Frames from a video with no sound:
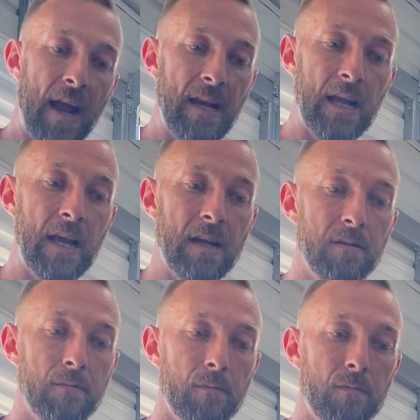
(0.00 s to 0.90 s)
And
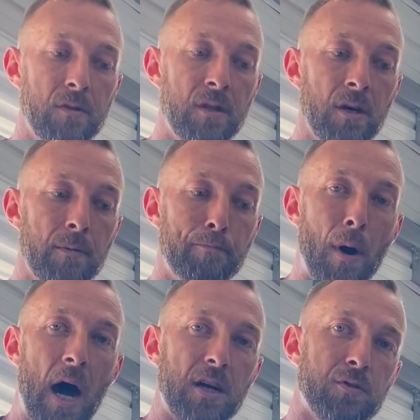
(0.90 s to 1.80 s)
then the
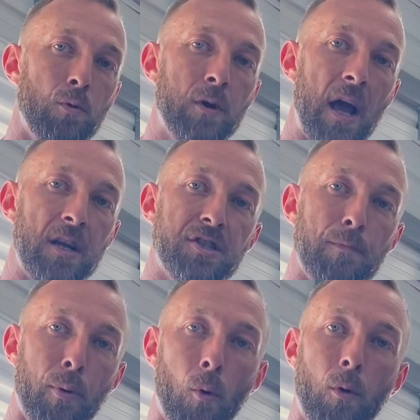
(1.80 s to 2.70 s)
box will kind of
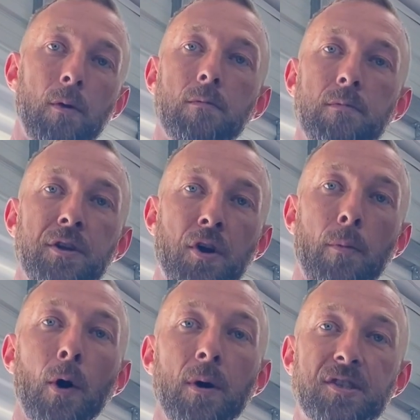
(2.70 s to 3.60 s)
support the
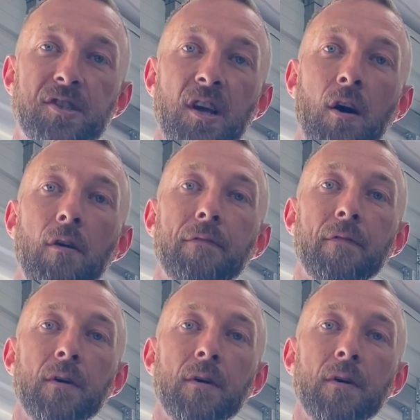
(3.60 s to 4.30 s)
turbo itself.